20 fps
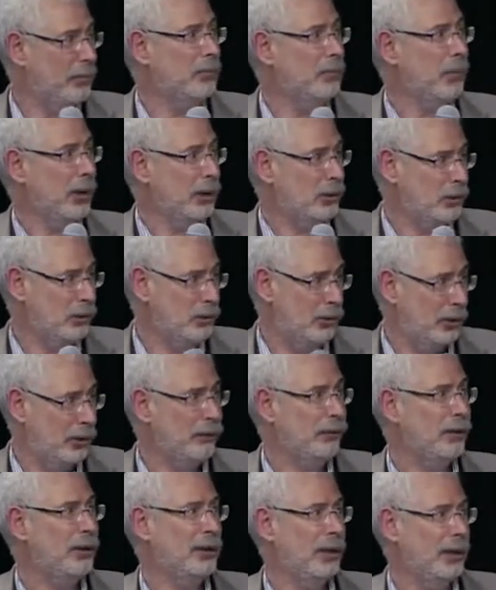much
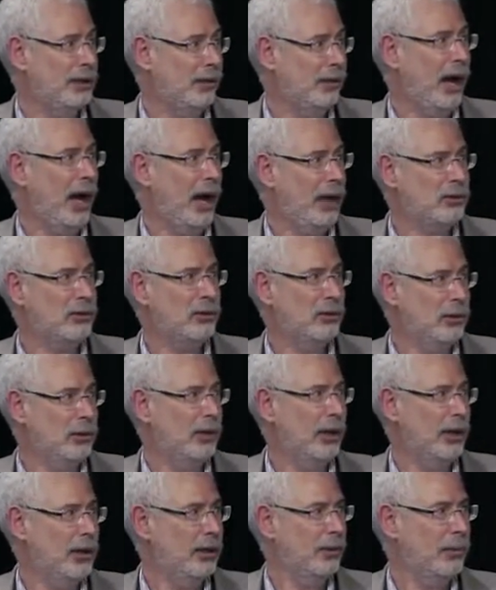different interaction
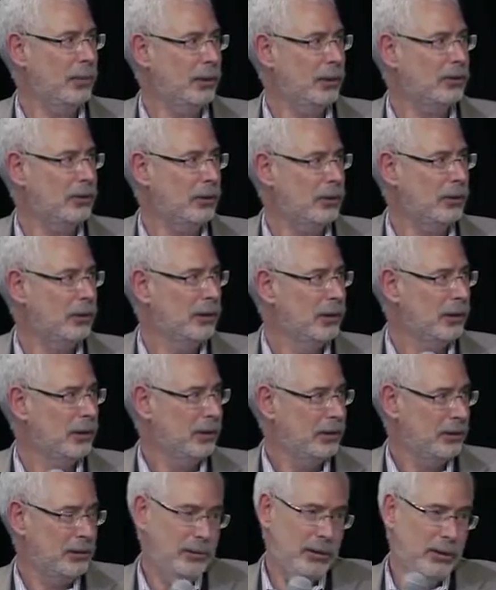than a bunch of,
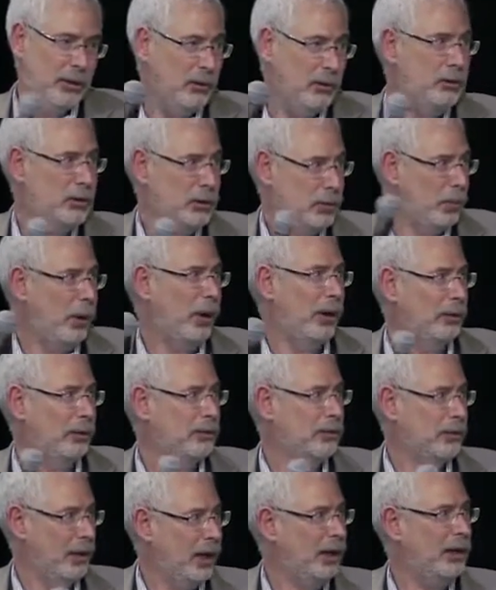smart
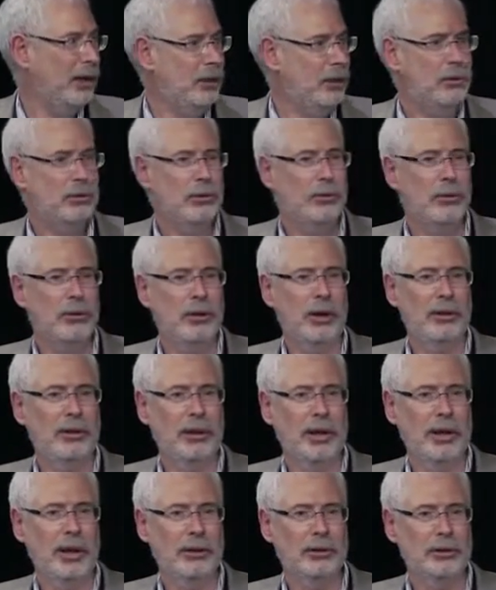techies who thought
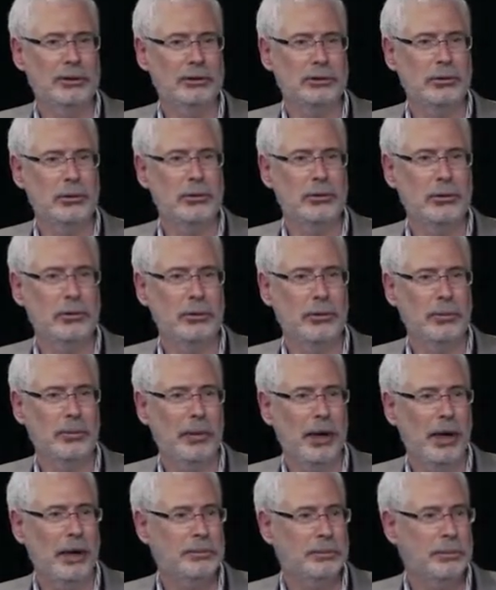they had a solution to a
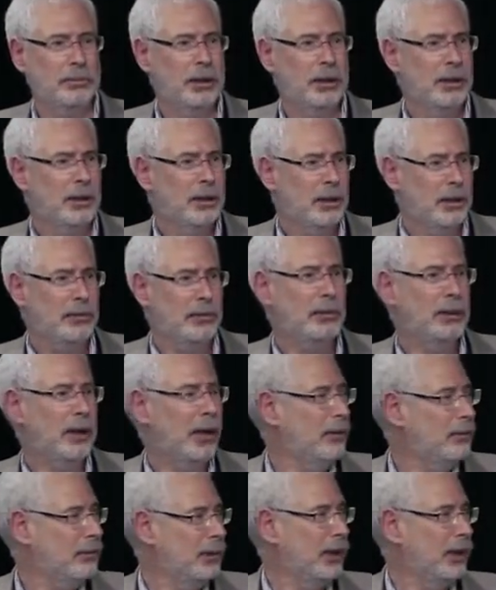problem. They were
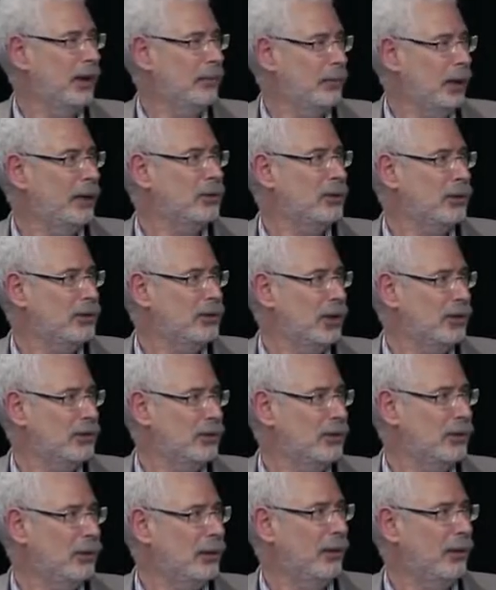now, and I'm not
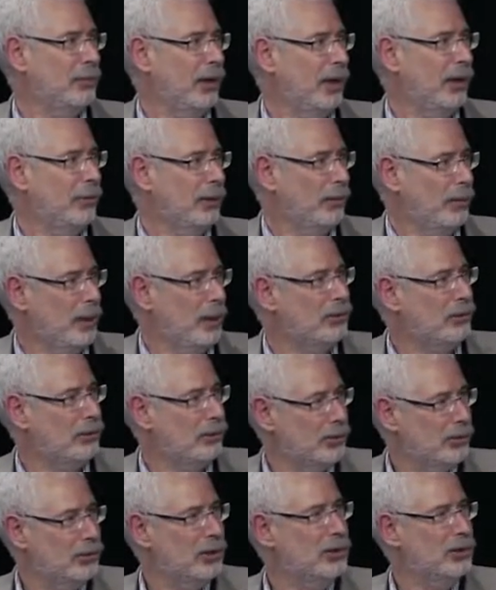suggesting you come down with a major
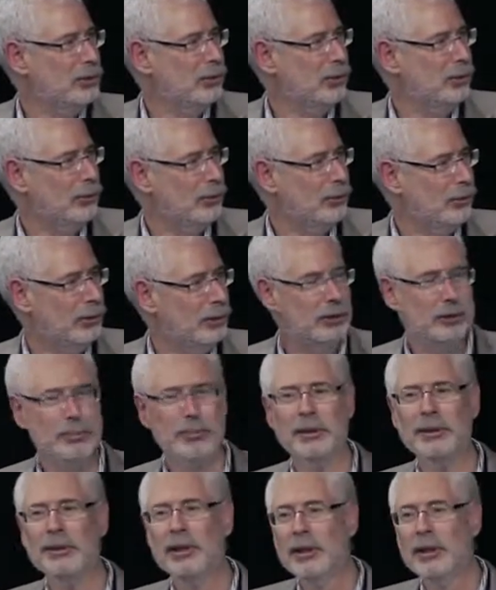disease to do this,
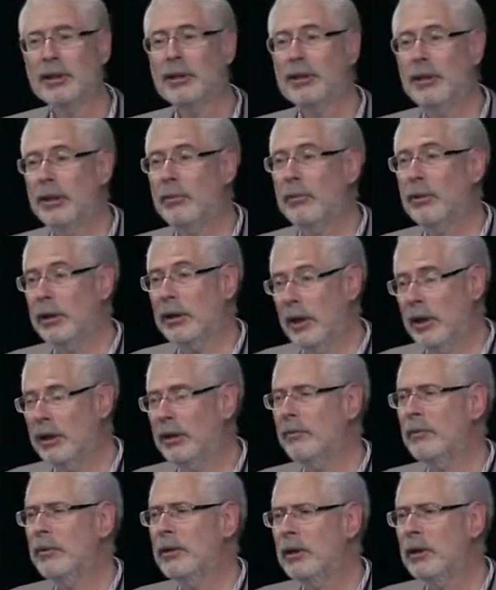but they were
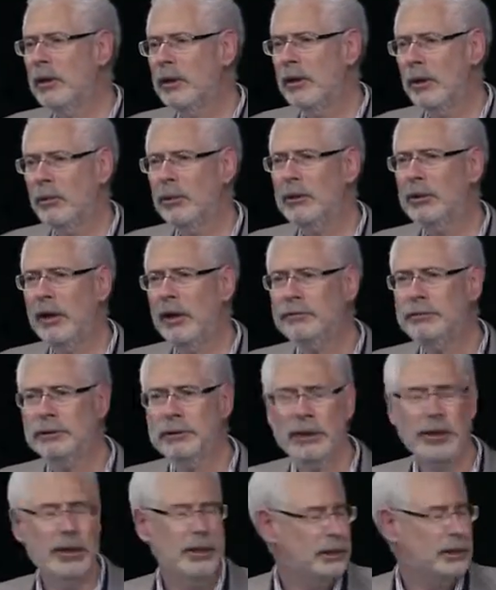
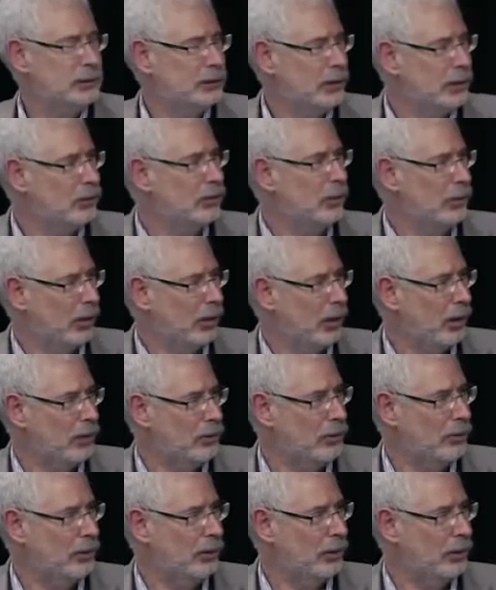definitely getting close to the
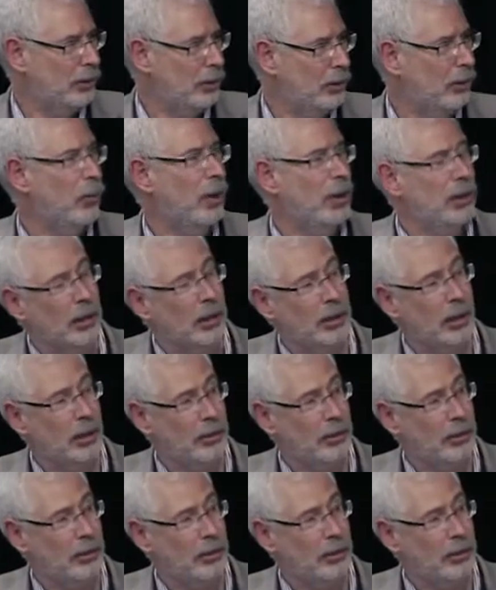customer in a way that